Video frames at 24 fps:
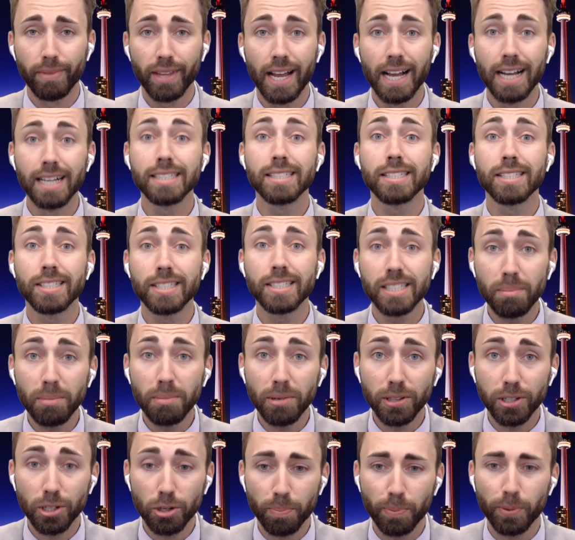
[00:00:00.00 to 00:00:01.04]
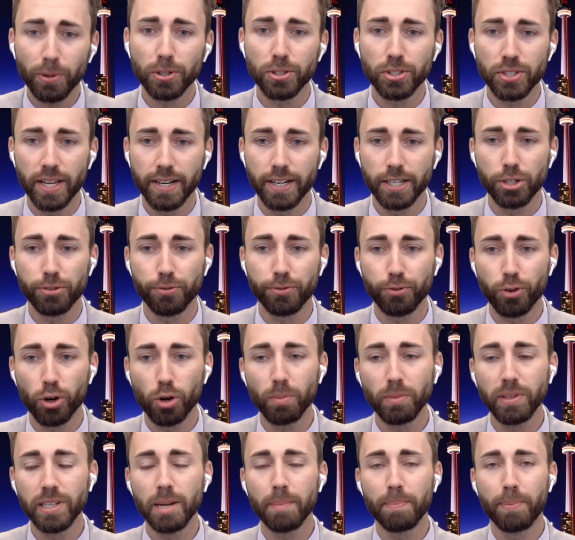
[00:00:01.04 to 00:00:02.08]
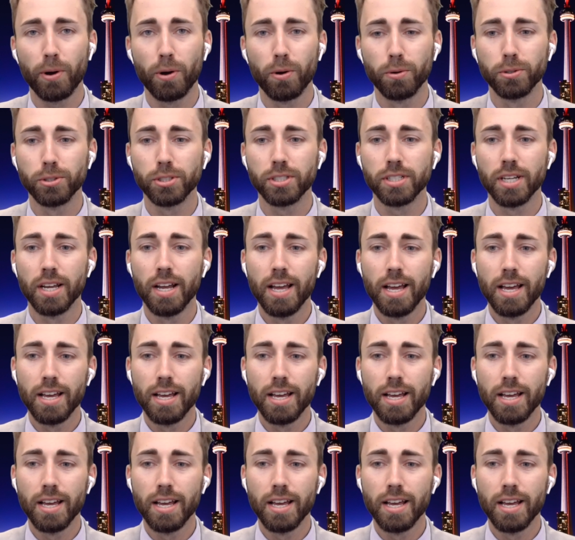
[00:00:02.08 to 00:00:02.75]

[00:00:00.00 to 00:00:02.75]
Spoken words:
A similar percentage firmly opposed